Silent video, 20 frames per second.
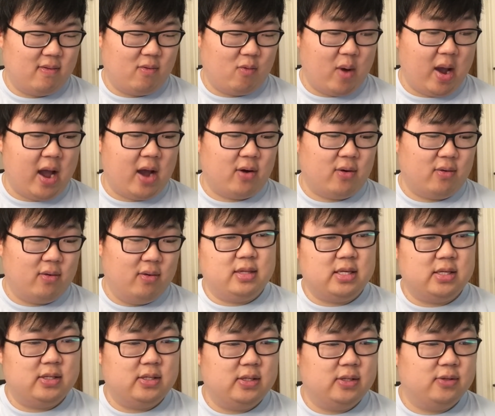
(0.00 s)
wow,
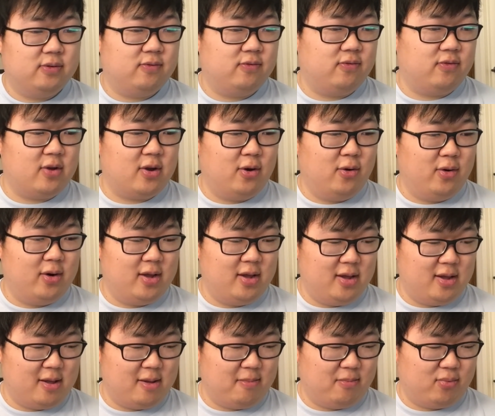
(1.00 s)
this is
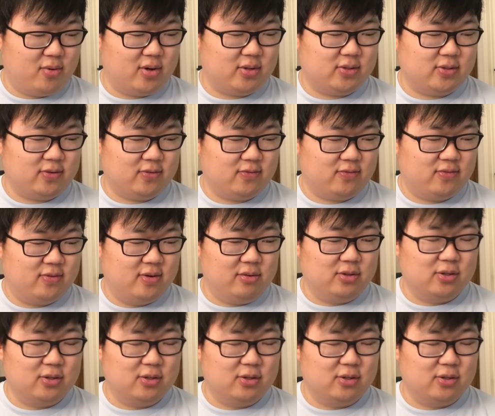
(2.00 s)
very impressive.